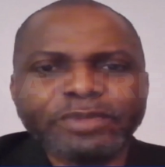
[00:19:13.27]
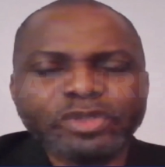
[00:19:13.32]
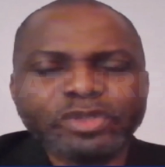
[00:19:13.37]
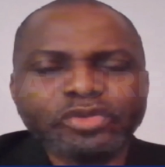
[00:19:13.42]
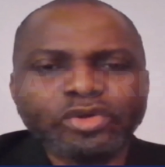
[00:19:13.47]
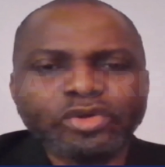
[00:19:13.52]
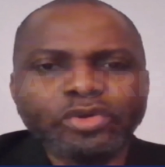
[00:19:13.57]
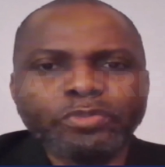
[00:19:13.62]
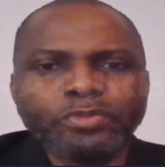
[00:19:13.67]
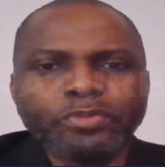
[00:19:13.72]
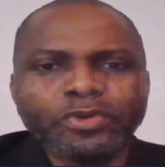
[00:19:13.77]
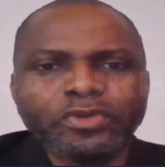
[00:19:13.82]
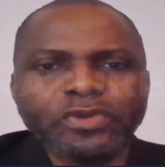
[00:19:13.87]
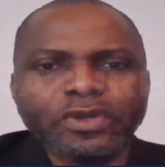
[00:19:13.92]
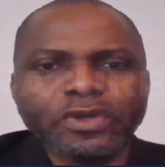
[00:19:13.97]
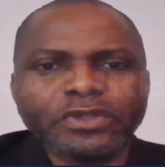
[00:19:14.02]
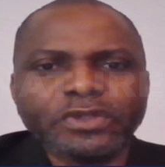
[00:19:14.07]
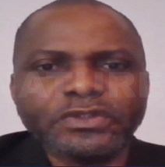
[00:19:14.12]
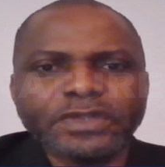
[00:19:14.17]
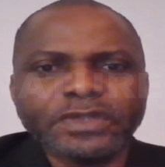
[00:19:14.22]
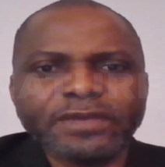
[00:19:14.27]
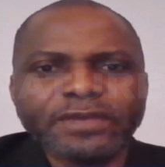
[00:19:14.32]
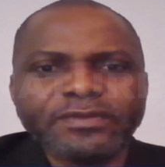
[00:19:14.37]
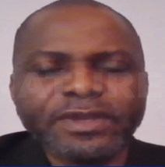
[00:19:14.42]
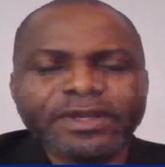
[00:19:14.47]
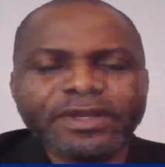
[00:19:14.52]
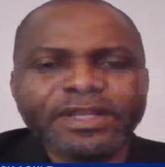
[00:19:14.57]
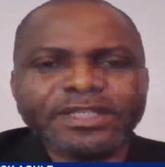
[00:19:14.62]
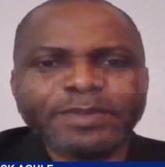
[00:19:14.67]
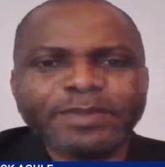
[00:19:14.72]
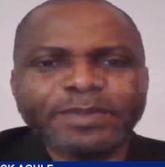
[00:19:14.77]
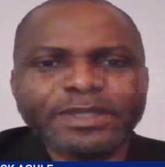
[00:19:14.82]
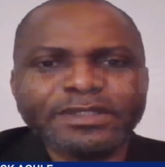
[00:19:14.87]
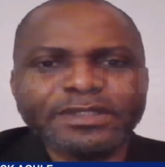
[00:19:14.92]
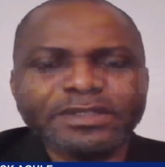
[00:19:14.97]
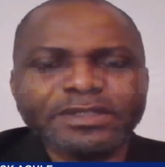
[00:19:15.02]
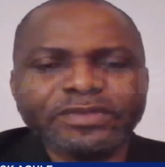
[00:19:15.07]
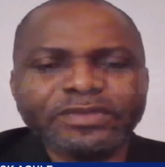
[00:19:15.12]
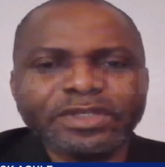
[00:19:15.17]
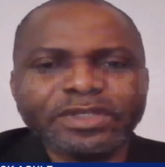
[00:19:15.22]
petroleum products very
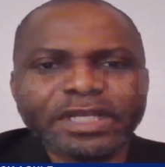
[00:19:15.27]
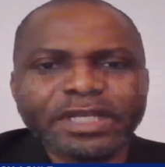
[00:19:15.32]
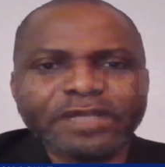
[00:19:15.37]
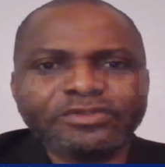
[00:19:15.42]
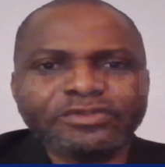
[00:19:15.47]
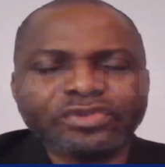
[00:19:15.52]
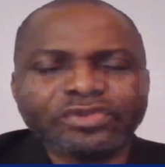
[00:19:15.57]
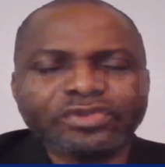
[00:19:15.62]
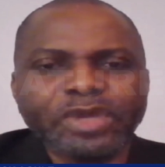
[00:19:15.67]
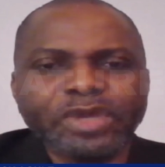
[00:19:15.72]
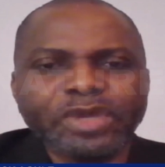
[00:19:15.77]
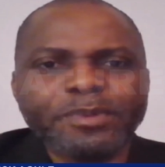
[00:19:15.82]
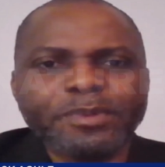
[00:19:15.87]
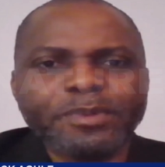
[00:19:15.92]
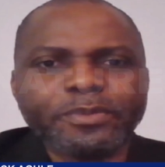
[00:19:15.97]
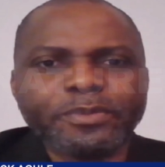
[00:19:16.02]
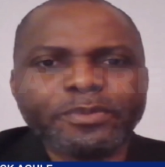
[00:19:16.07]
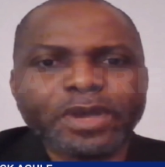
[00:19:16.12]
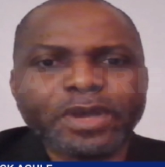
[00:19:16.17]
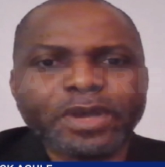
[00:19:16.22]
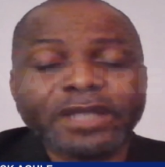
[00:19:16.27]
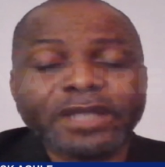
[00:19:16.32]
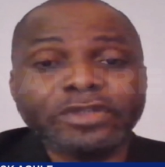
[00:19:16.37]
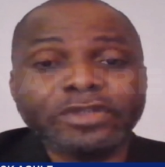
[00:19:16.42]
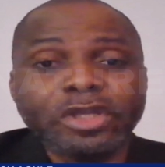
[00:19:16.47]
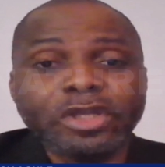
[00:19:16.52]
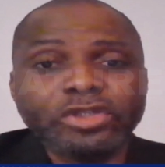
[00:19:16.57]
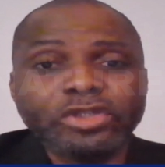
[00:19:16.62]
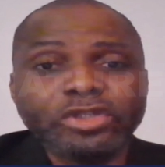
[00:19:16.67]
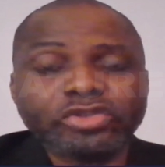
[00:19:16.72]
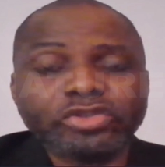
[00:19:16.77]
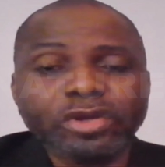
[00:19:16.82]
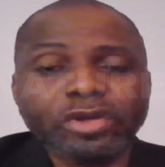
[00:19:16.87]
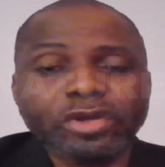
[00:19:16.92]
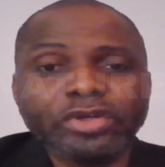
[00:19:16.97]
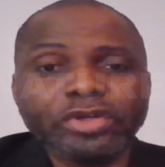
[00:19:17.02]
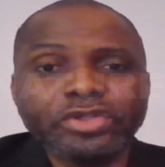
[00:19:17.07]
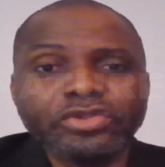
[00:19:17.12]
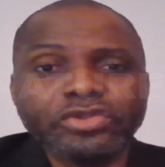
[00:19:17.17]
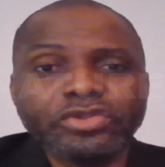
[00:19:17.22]
expensive in the country where people are
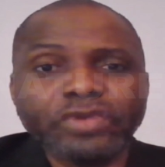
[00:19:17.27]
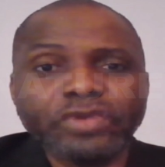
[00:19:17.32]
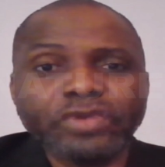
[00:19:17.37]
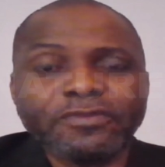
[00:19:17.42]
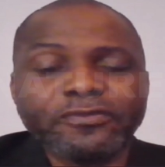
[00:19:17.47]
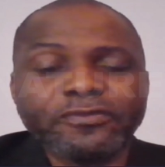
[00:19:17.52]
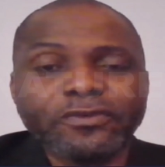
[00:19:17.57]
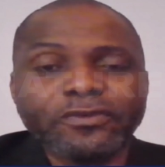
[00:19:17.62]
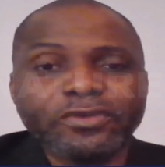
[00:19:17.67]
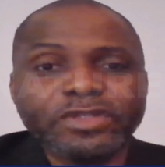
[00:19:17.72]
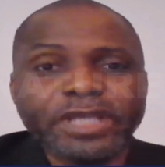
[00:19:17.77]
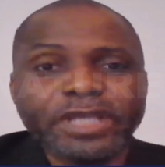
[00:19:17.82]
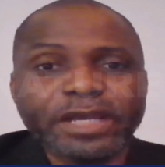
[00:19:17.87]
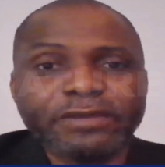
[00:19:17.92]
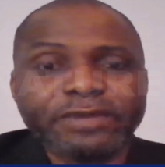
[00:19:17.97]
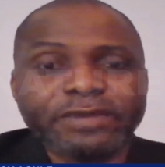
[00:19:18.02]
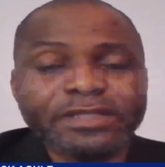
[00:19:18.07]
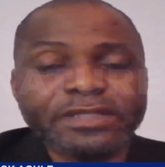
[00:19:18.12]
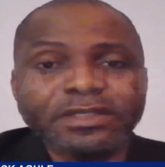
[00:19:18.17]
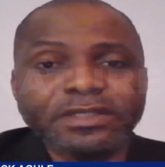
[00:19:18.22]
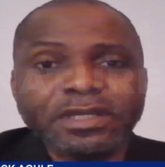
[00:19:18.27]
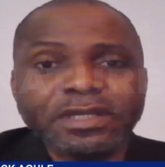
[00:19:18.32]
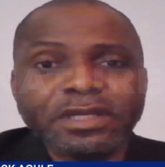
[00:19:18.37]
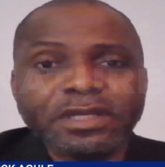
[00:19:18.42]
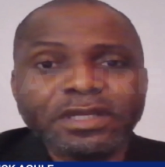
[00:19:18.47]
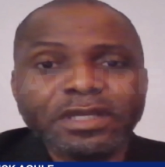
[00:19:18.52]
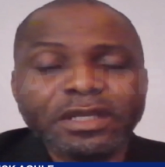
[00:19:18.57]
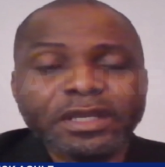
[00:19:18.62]
struggling to afford their rent?